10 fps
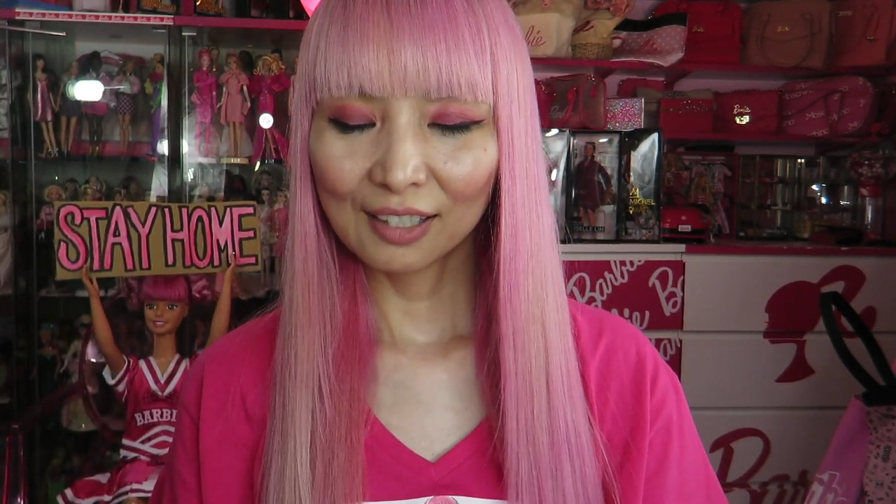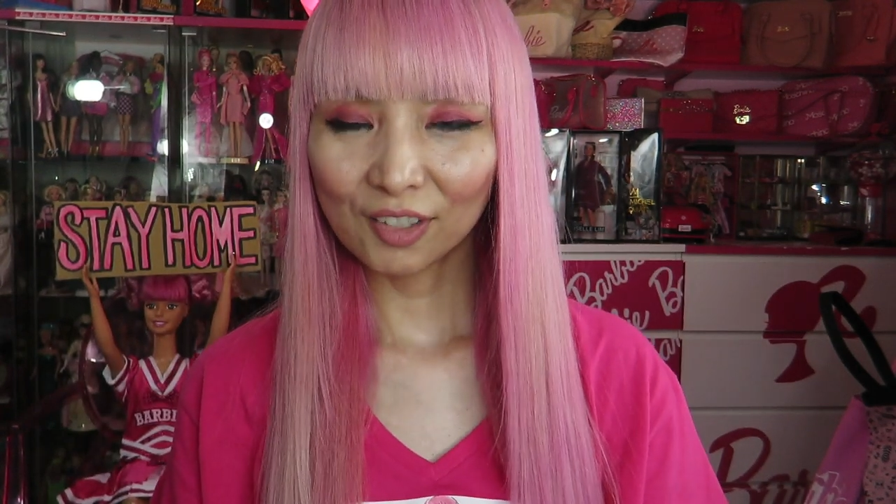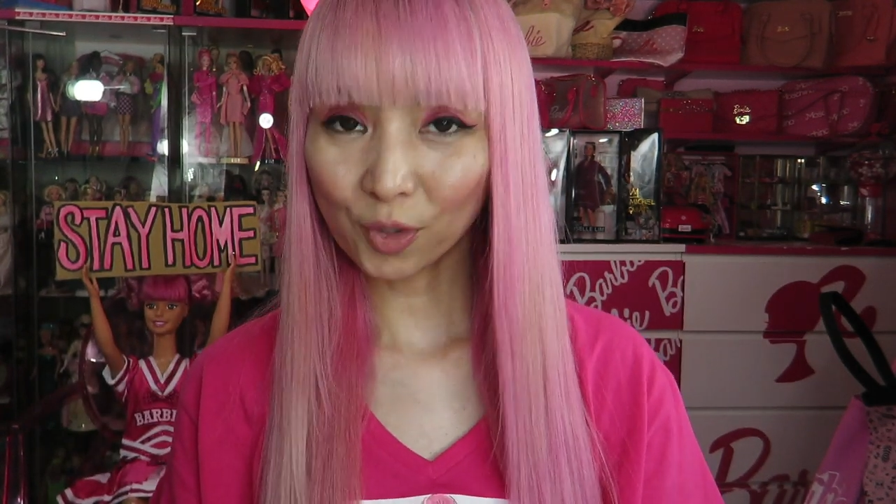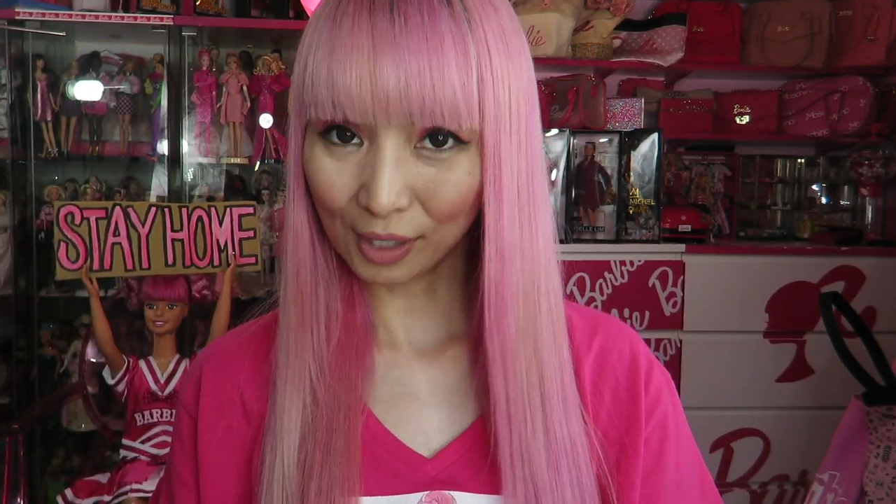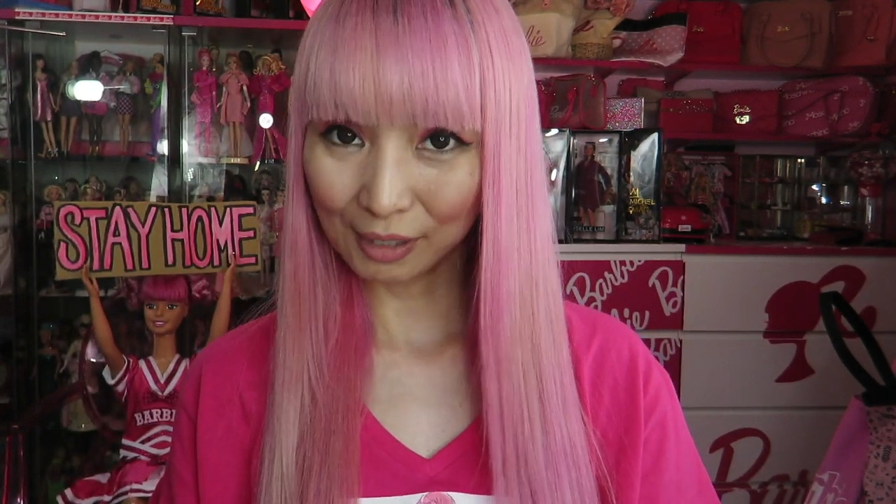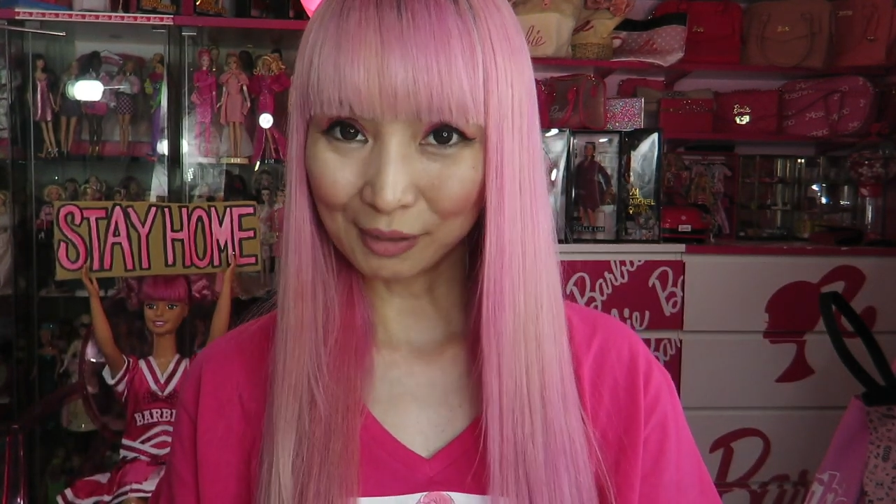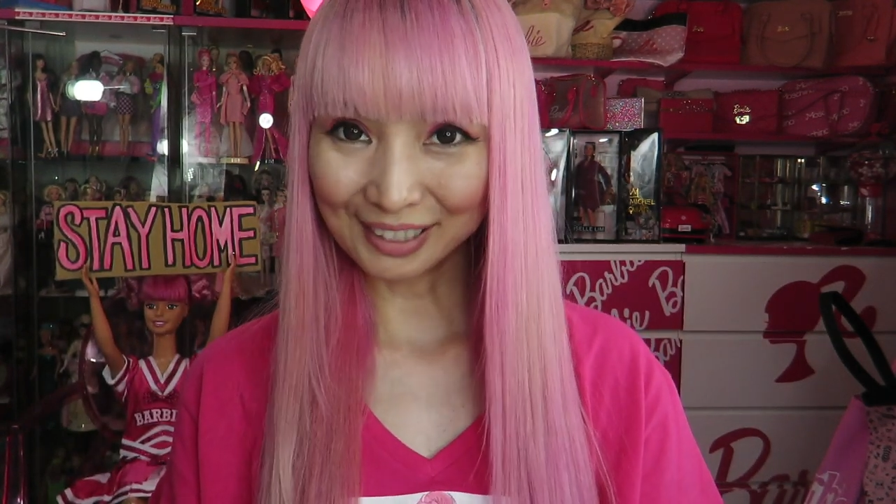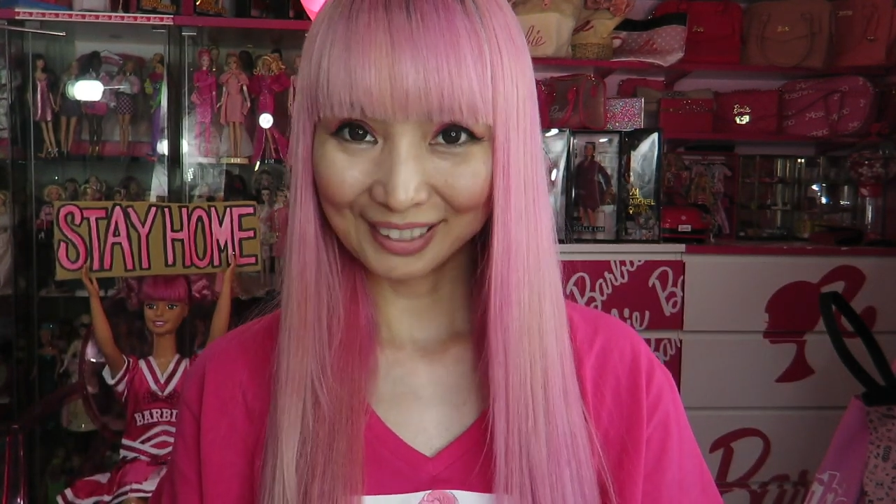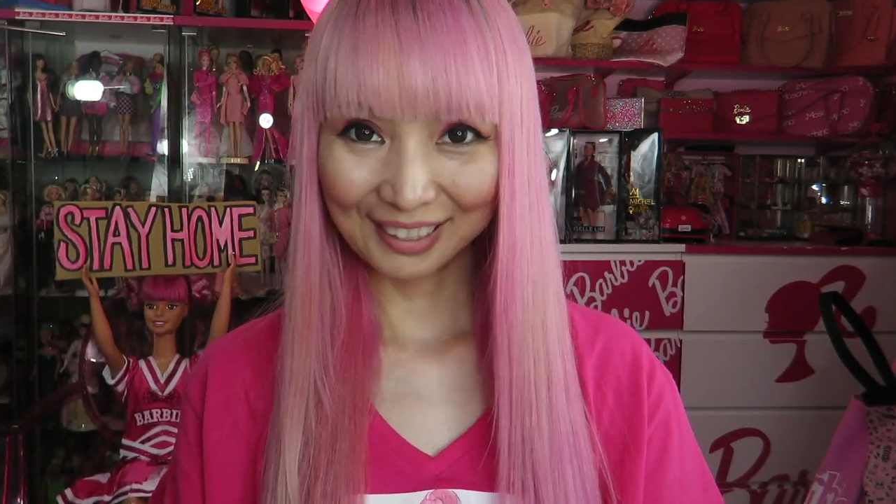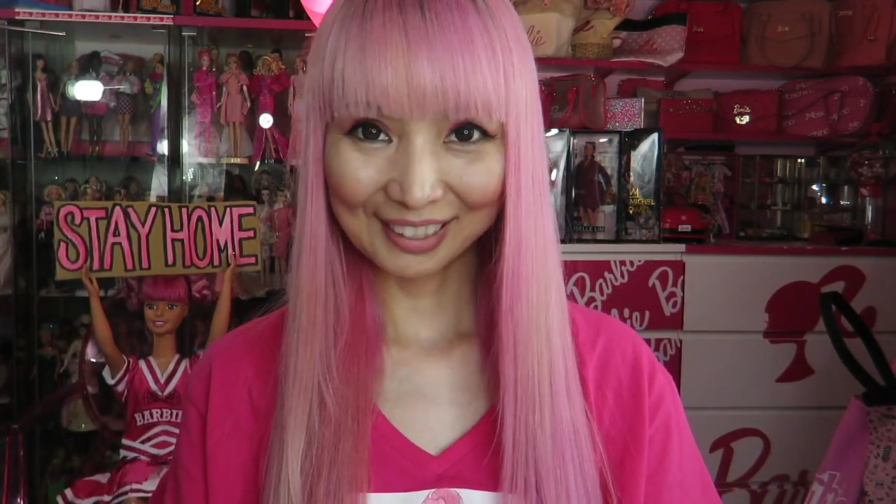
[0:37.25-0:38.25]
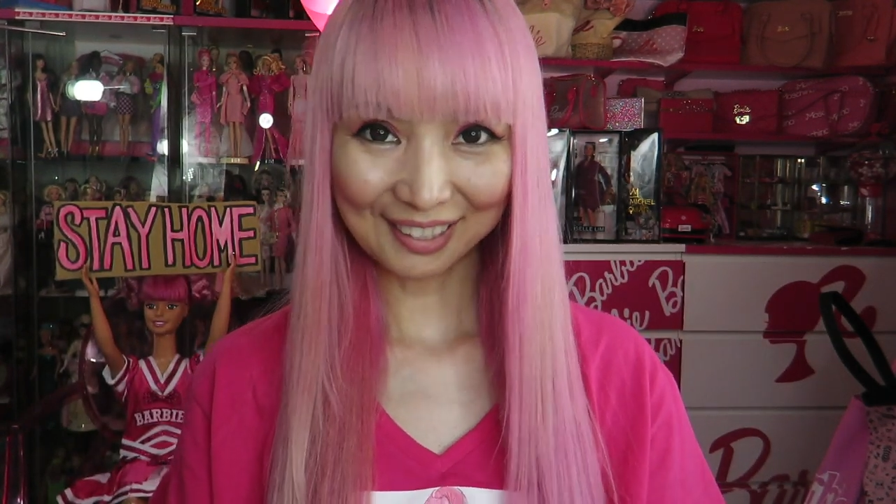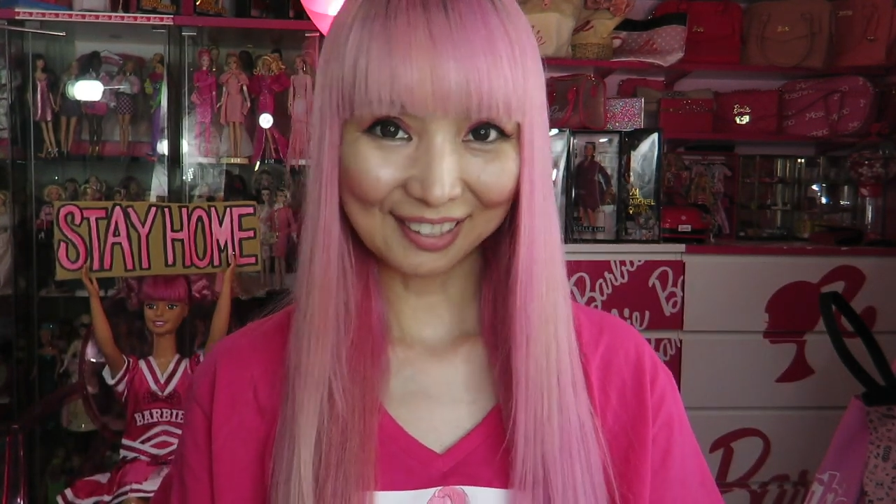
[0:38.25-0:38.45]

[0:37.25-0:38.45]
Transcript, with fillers: straight one this